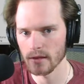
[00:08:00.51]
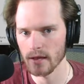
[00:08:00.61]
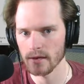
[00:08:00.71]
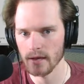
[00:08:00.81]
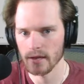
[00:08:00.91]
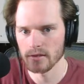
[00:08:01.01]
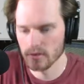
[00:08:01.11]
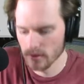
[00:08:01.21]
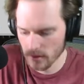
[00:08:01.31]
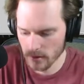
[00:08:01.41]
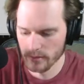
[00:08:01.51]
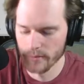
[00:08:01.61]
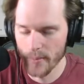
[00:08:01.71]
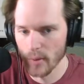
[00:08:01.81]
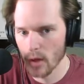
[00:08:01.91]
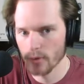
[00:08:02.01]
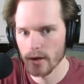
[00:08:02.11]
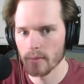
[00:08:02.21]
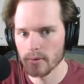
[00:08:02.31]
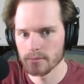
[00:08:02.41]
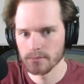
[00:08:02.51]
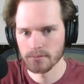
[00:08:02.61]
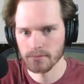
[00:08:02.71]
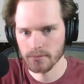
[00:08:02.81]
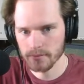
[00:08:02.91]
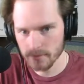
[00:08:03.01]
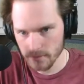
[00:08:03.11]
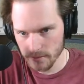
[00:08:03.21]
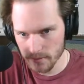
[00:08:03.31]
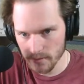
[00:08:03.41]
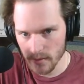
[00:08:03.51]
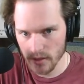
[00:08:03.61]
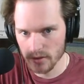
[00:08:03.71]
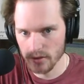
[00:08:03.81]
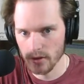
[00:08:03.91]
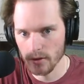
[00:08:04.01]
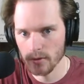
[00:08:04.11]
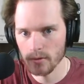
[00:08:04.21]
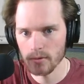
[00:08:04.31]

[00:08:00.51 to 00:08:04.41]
it has blown up. So